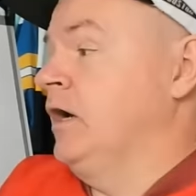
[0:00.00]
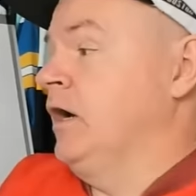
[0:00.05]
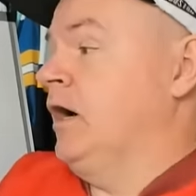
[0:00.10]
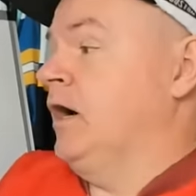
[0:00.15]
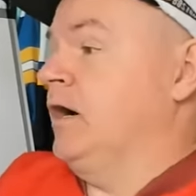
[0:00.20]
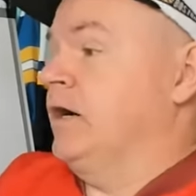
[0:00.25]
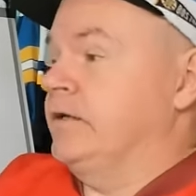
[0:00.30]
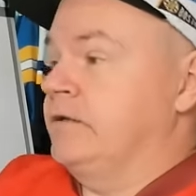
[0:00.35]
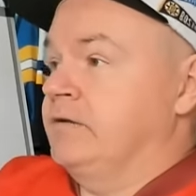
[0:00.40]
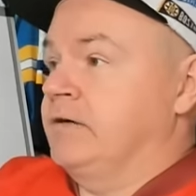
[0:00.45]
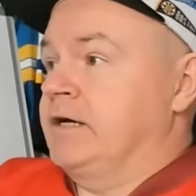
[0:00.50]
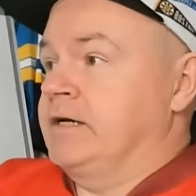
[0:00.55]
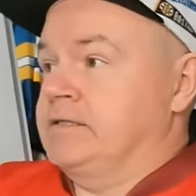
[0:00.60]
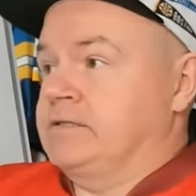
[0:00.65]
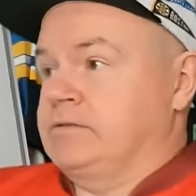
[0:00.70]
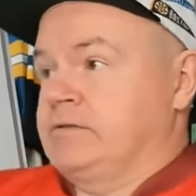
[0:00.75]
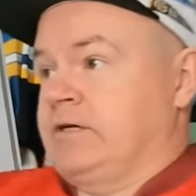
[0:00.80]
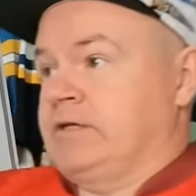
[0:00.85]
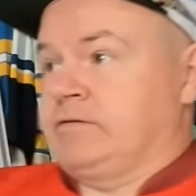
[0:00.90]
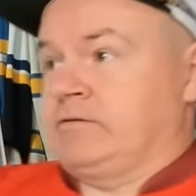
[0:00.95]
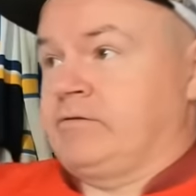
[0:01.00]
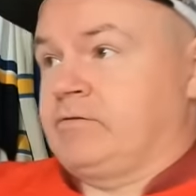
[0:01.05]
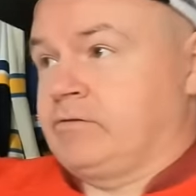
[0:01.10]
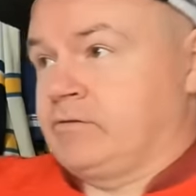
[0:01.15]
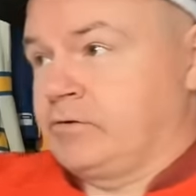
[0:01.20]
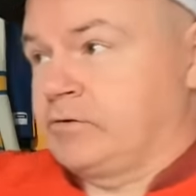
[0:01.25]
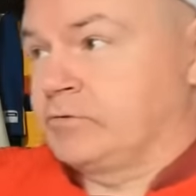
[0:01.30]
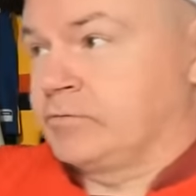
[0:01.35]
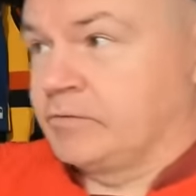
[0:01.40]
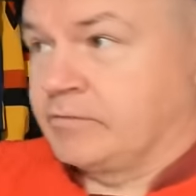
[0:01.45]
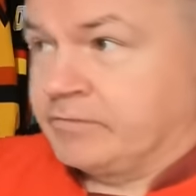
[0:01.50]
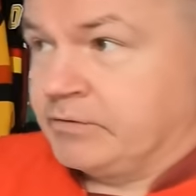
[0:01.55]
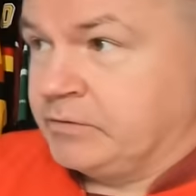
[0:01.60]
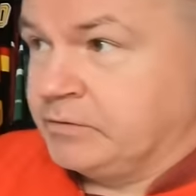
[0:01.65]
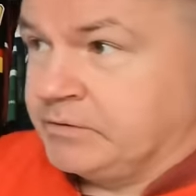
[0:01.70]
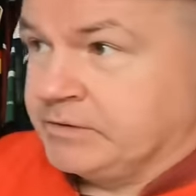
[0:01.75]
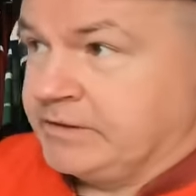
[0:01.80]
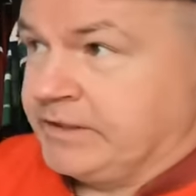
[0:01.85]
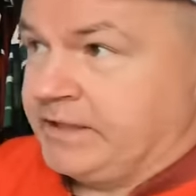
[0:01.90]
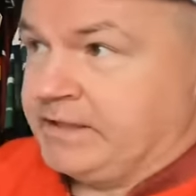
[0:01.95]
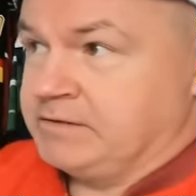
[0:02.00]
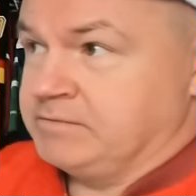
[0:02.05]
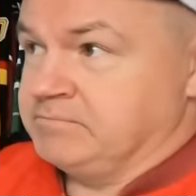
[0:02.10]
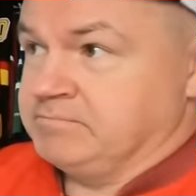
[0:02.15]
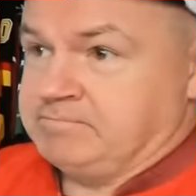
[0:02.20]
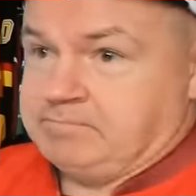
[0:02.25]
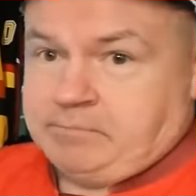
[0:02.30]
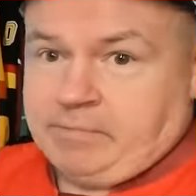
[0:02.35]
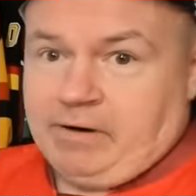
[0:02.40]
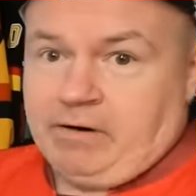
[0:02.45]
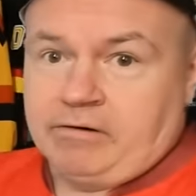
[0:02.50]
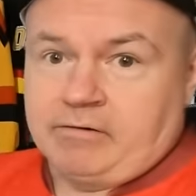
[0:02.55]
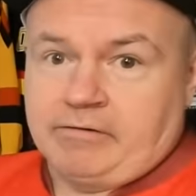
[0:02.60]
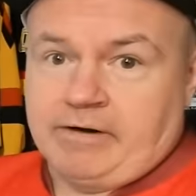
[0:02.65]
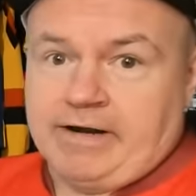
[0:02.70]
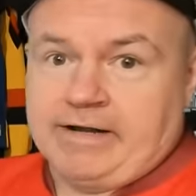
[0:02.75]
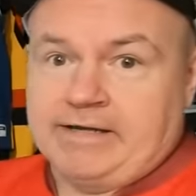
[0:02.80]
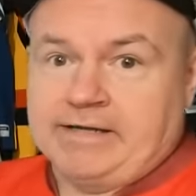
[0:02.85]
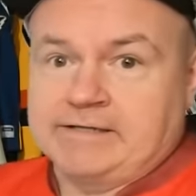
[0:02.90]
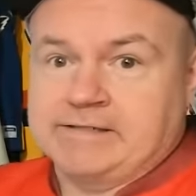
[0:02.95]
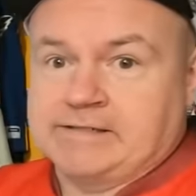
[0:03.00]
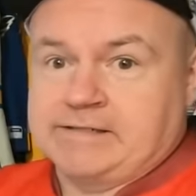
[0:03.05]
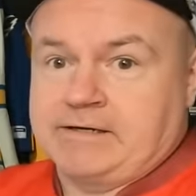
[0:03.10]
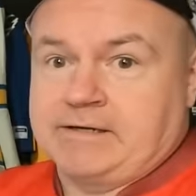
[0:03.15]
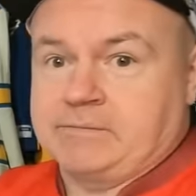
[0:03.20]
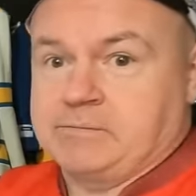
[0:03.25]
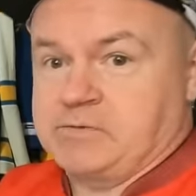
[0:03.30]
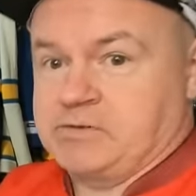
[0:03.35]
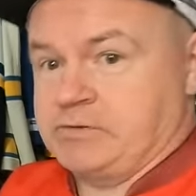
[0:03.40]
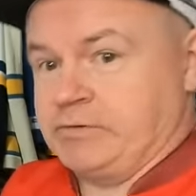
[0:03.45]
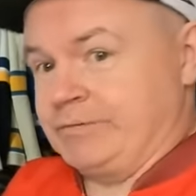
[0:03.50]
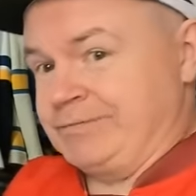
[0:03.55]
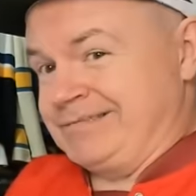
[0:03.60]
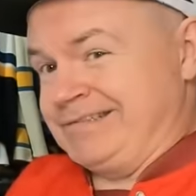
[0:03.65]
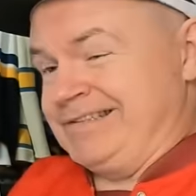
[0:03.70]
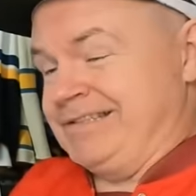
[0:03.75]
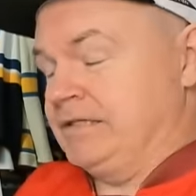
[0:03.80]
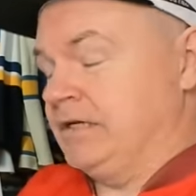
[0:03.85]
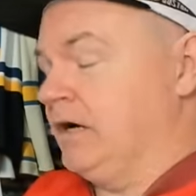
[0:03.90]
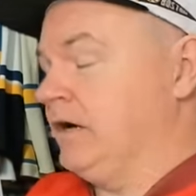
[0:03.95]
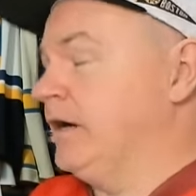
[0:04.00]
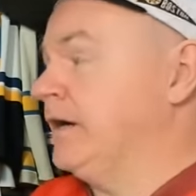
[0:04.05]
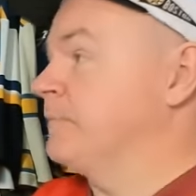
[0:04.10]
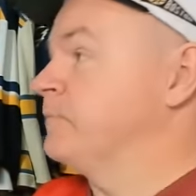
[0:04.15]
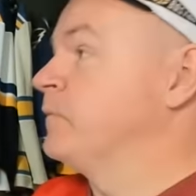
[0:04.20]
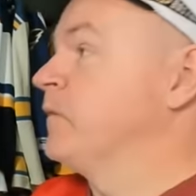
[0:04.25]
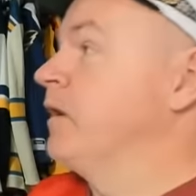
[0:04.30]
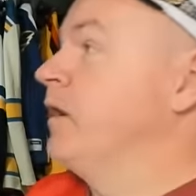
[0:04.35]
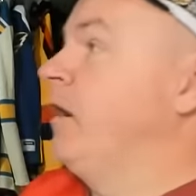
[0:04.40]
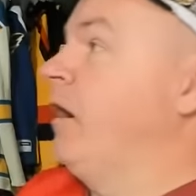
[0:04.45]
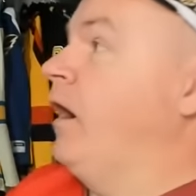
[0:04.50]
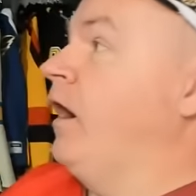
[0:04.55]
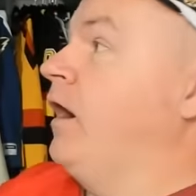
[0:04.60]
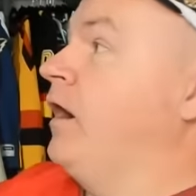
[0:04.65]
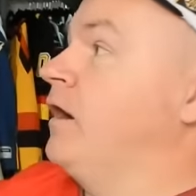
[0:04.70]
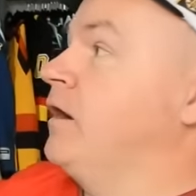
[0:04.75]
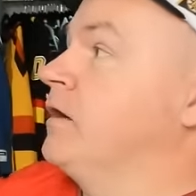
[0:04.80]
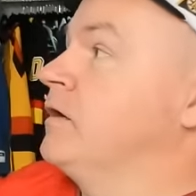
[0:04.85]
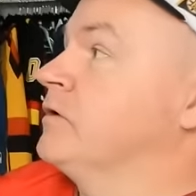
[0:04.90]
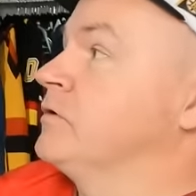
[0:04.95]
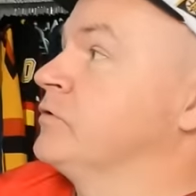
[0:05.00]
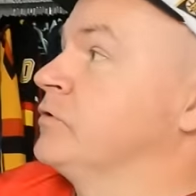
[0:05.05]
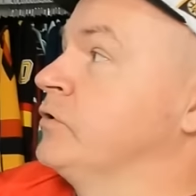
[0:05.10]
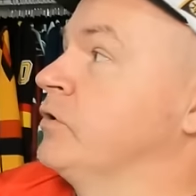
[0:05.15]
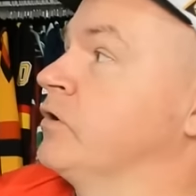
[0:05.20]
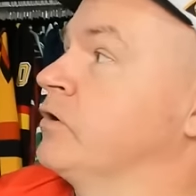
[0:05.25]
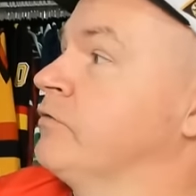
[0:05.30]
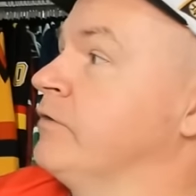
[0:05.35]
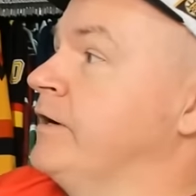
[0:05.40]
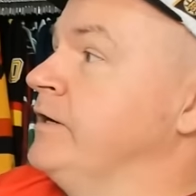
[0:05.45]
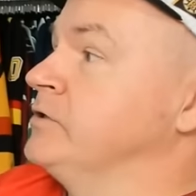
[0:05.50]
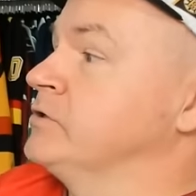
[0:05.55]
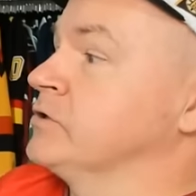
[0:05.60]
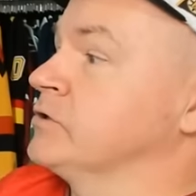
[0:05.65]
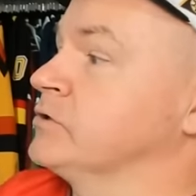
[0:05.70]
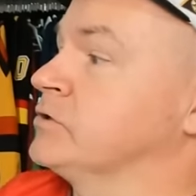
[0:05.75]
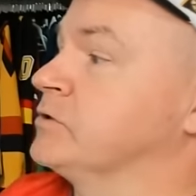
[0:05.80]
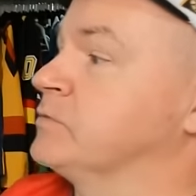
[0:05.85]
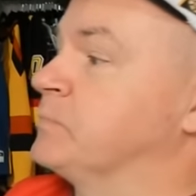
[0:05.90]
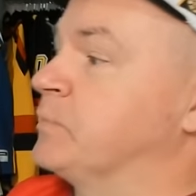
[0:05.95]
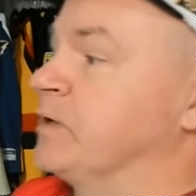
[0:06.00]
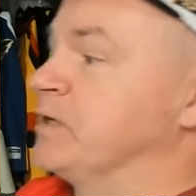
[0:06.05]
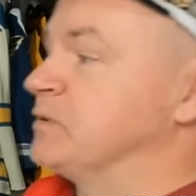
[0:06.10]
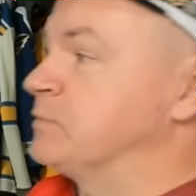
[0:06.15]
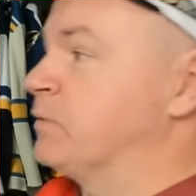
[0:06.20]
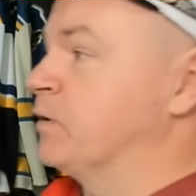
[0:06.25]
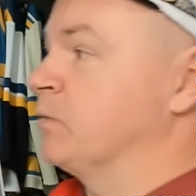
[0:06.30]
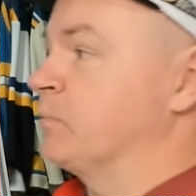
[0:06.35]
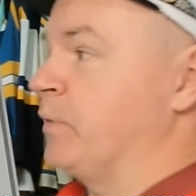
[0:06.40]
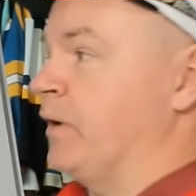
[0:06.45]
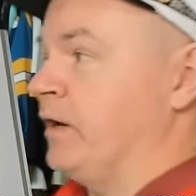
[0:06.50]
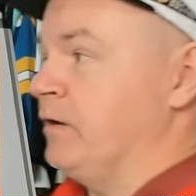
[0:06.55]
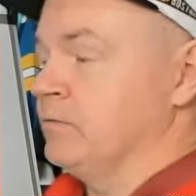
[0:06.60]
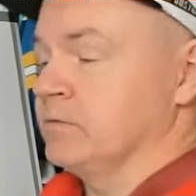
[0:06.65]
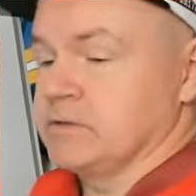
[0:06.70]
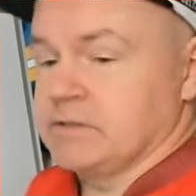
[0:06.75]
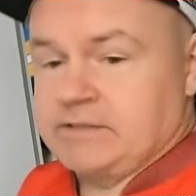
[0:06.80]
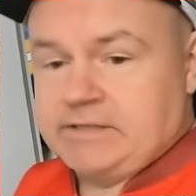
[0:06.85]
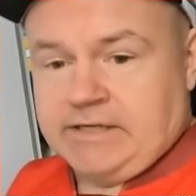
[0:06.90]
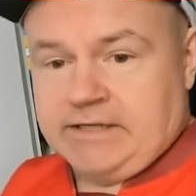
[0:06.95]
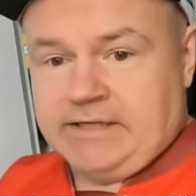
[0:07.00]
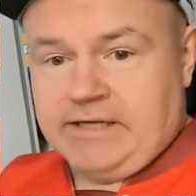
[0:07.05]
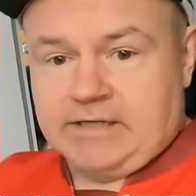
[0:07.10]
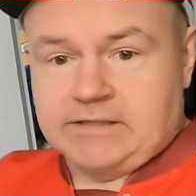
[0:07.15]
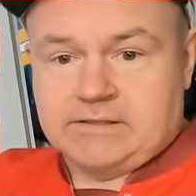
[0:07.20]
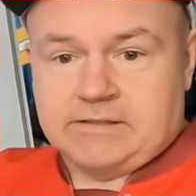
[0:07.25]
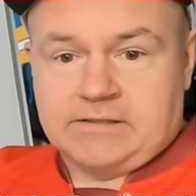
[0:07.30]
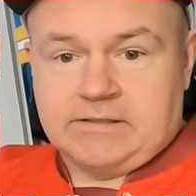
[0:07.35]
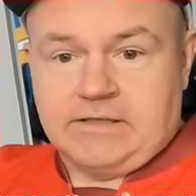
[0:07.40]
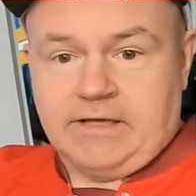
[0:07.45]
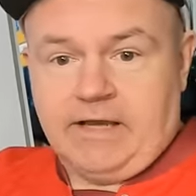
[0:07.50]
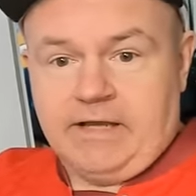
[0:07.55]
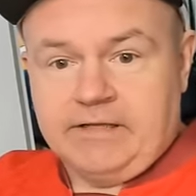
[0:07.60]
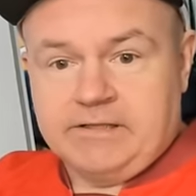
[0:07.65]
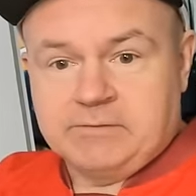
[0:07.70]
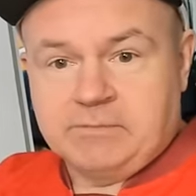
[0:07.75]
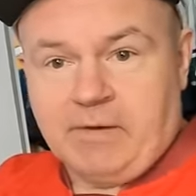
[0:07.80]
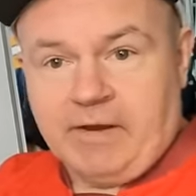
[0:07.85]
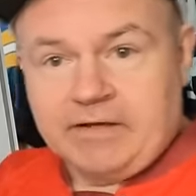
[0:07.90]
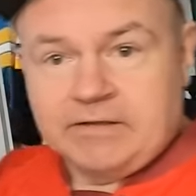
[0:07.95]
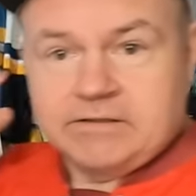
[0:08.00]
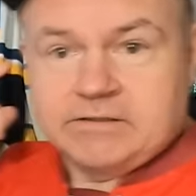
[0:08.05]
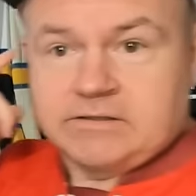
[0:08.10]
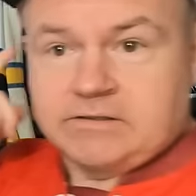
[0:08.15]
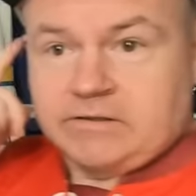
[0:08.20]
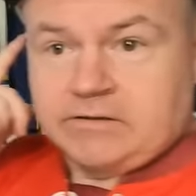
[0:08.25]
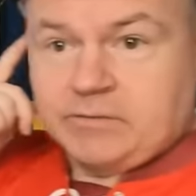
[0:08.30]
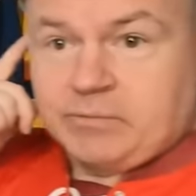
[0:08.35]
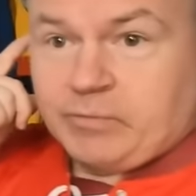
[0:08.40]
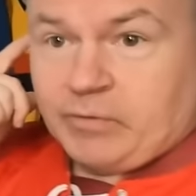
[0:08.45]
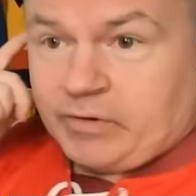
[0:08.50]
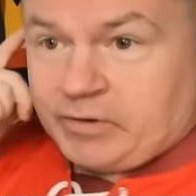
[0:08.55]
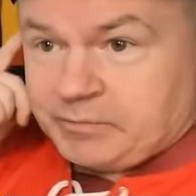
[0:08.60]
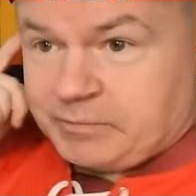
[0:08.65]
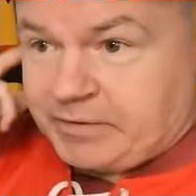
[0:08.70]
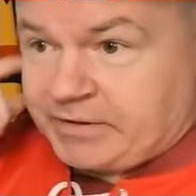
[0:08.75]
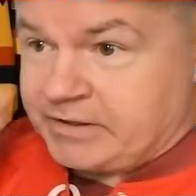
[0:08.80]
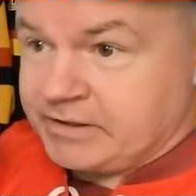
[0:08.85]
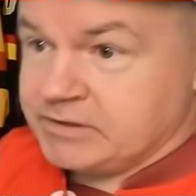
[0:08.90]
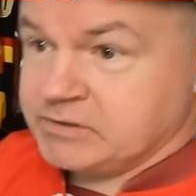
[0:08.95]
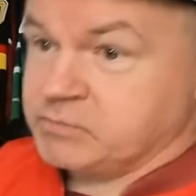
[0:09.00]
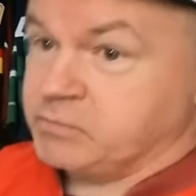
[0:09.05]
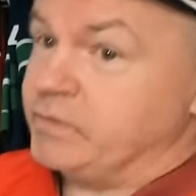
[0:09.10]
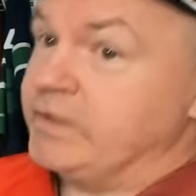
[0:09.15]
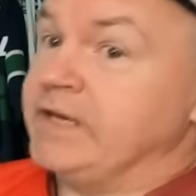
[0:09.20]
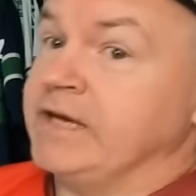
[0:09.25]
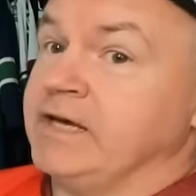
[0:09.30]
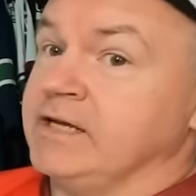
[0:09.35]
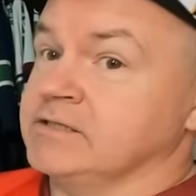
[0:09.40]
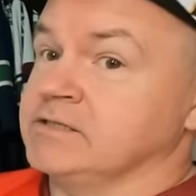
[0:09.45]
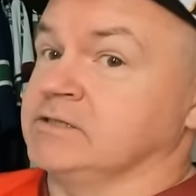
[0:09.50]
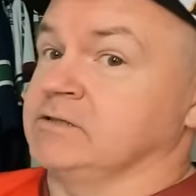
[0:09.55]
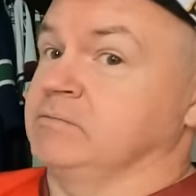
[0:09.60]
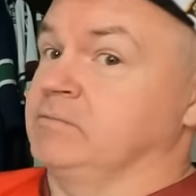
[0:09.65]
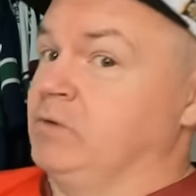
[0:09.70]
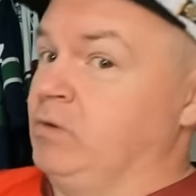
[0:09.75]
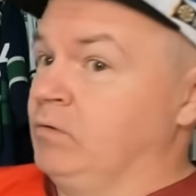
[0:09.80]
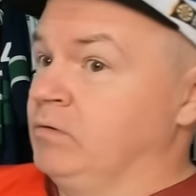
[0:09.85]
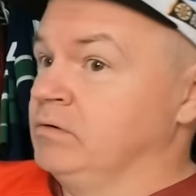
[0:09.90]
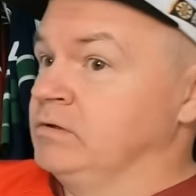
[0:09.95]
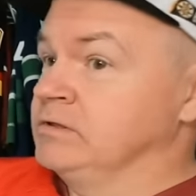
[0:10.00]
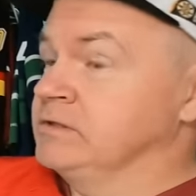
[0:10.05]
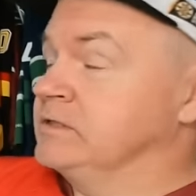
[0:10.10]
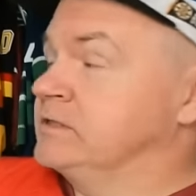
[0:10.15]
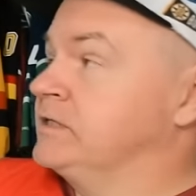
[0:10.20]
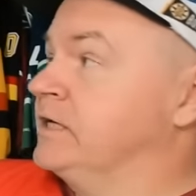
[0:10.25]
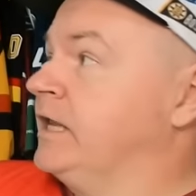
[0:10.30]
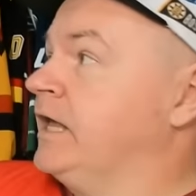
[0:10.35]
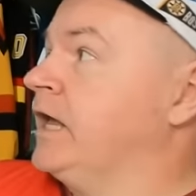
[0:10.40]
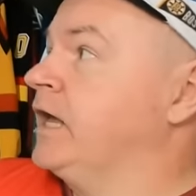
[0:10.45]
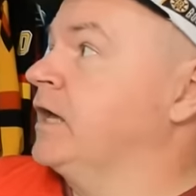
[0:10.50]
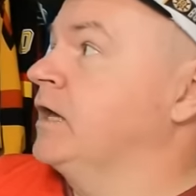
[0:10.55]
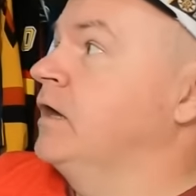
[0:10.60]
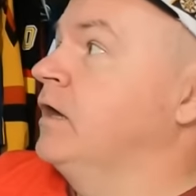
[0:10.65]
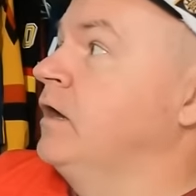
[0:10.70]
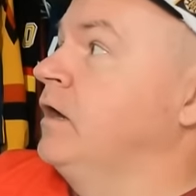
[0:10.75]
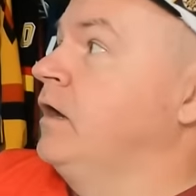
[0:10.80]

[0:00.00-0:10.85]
Uh, you guys have got the third review and then power rankings time. So, all right. Uh, New York Rangers, Pittsburgh Penguins. And yes, the 80s magnets on the board because we had some goals today.